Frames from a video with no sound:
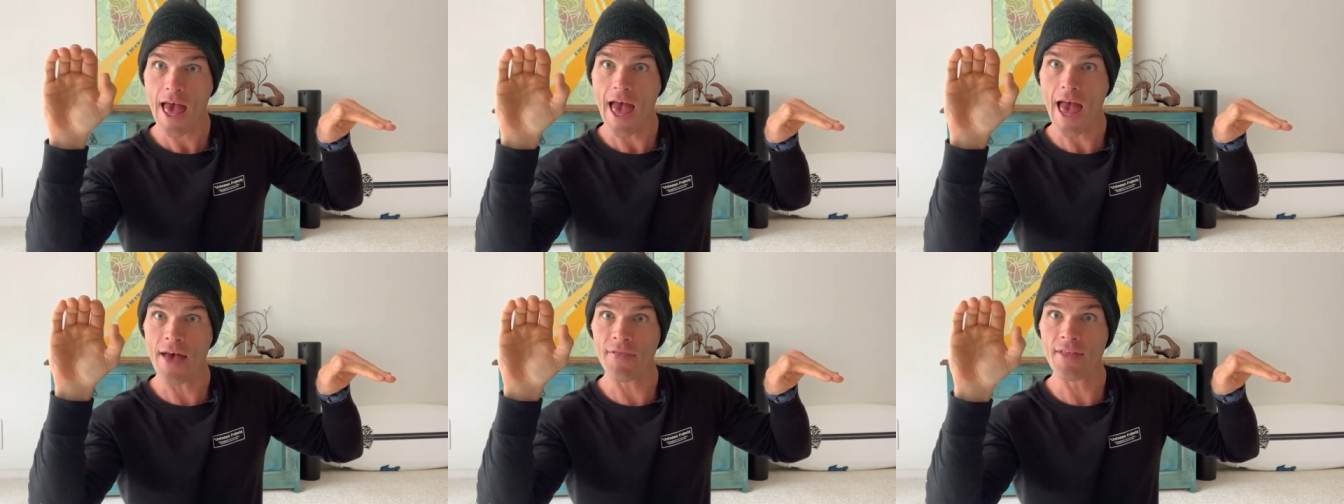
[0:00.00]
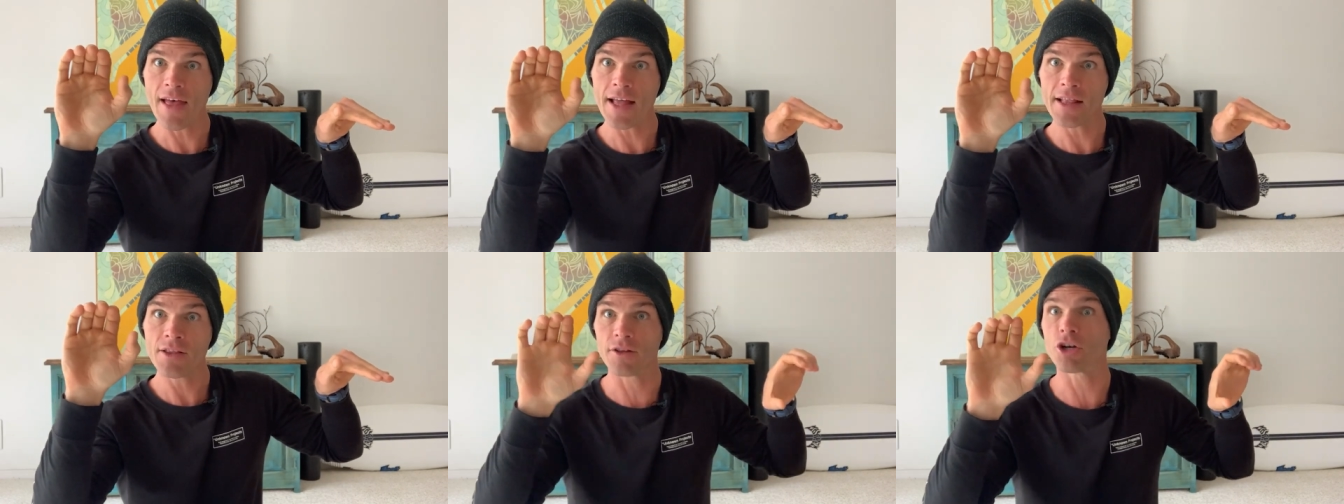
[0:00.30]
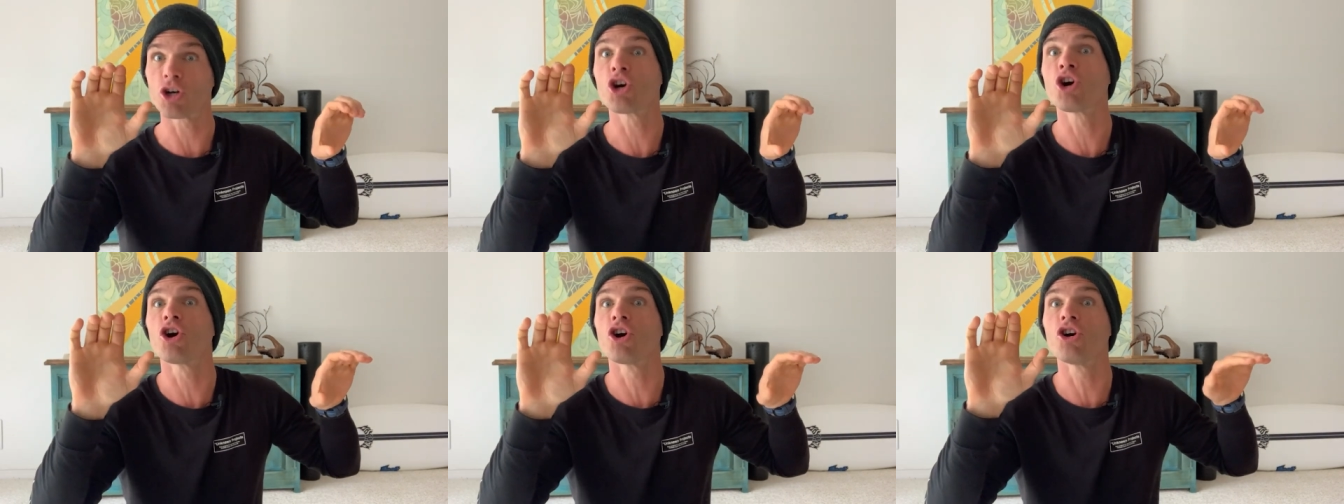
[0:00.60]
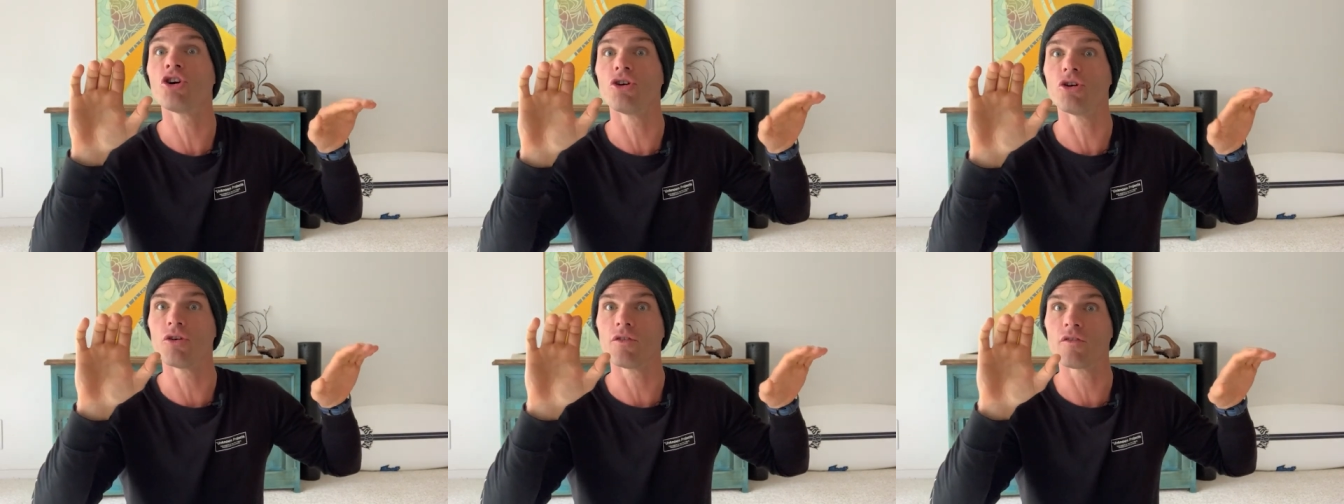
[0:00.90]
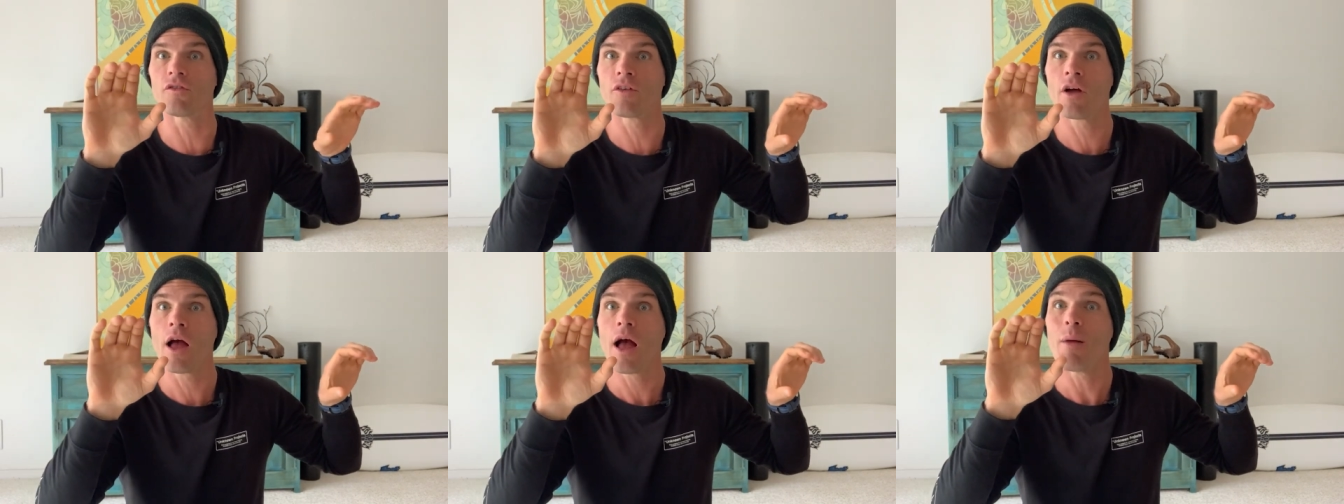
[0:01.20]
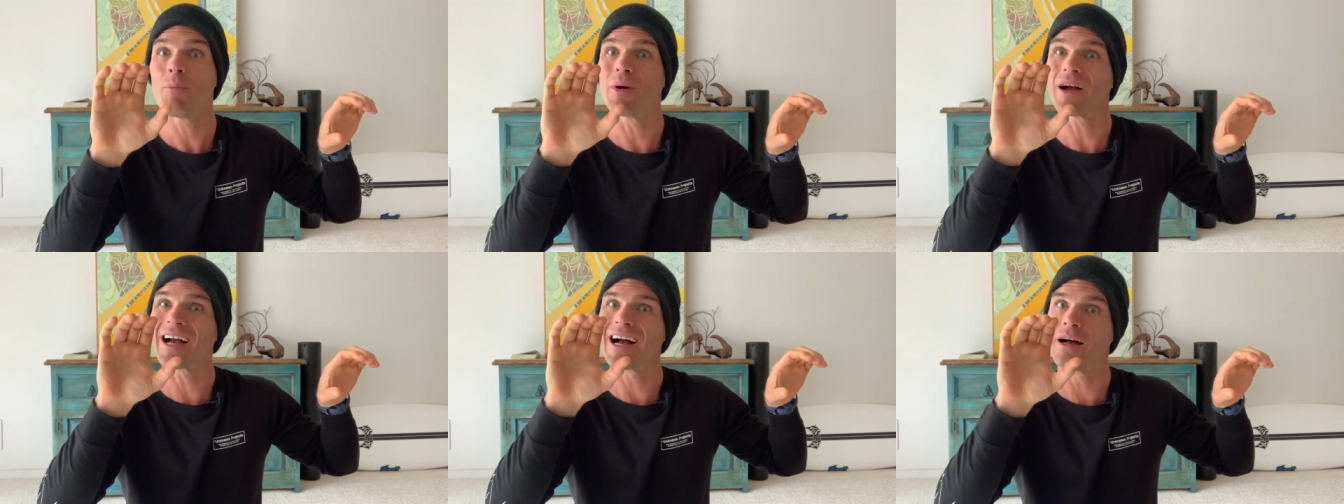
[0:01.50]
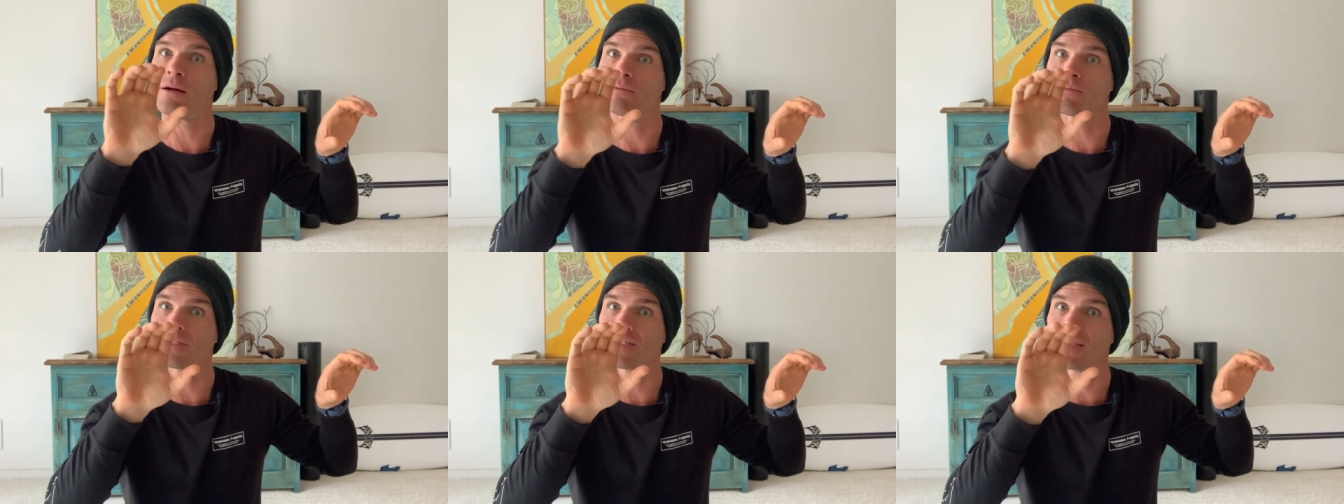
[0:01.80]
And then the curve
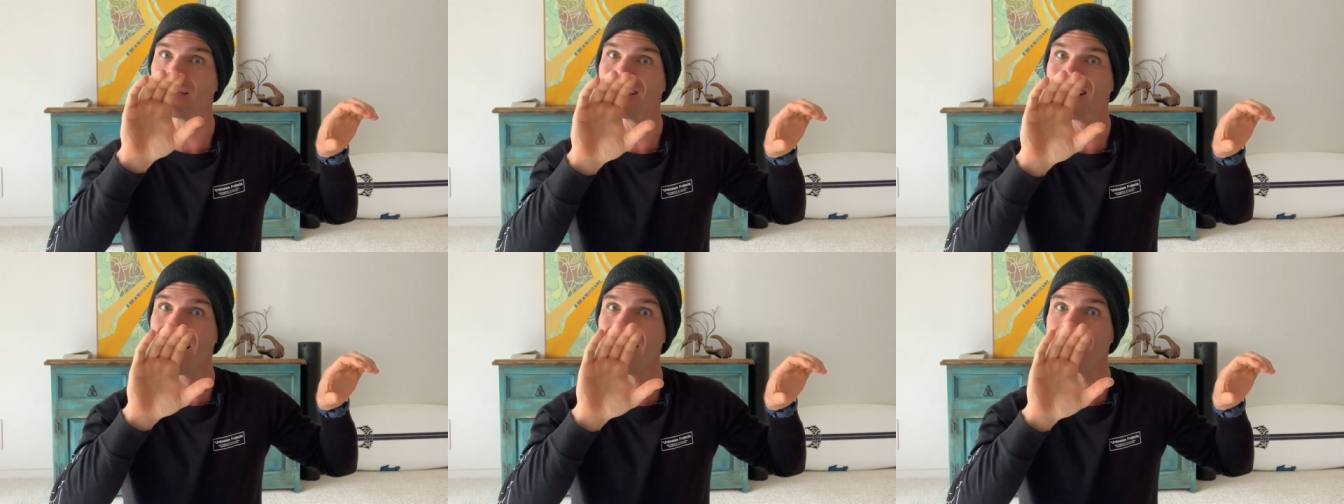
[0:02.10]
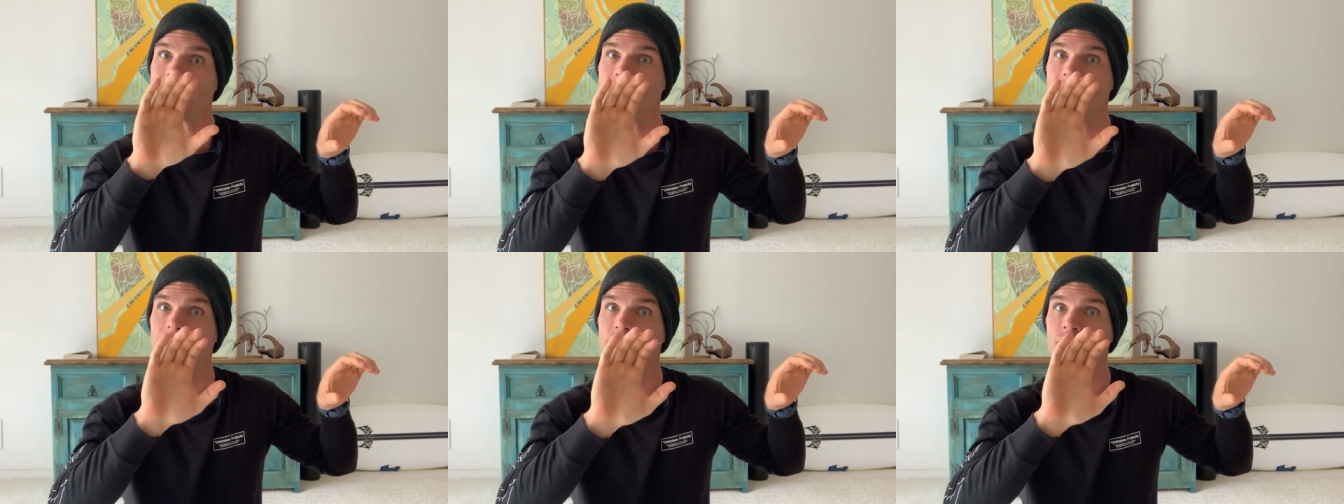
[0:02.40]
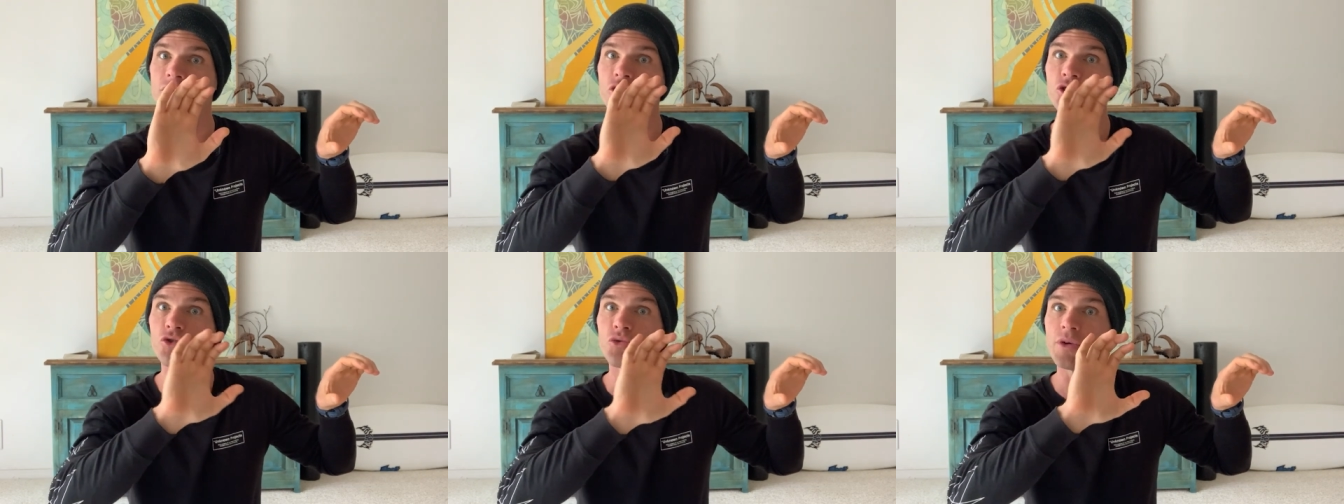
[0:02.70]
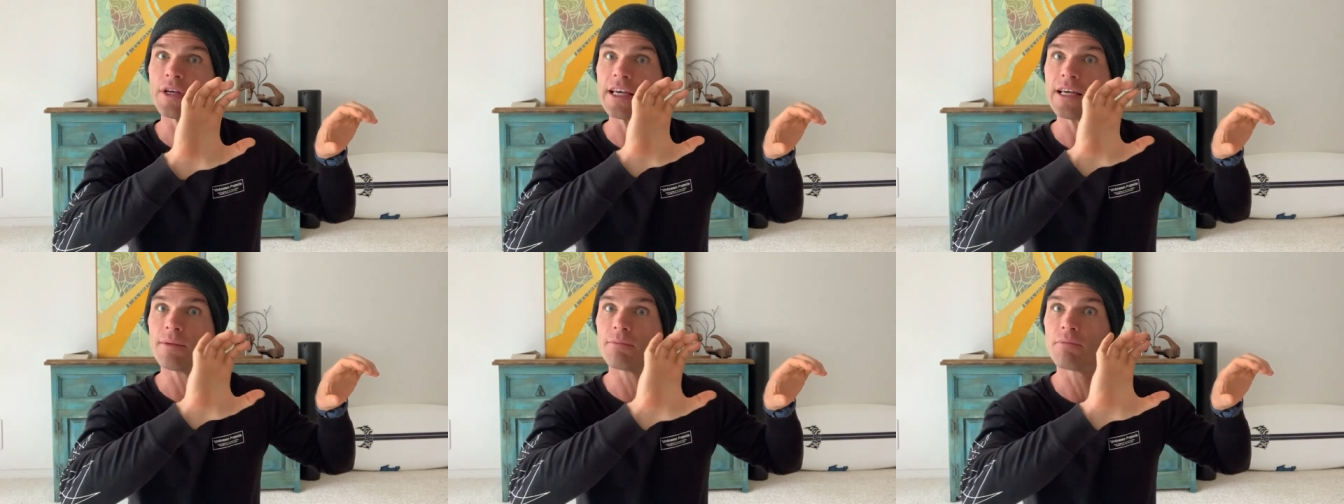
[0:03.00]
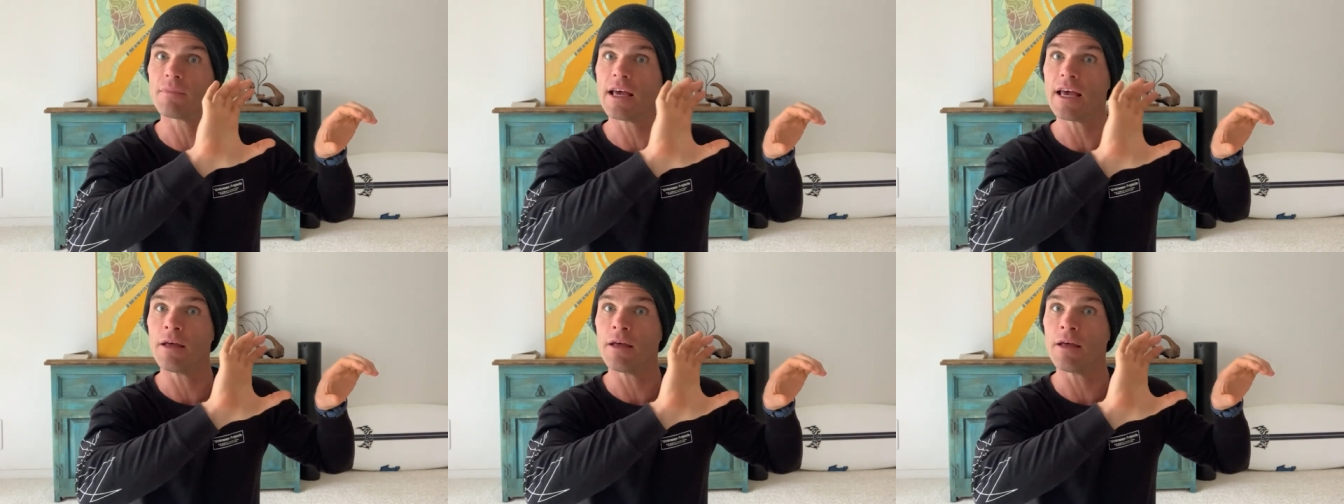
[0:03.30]
becomes less extreme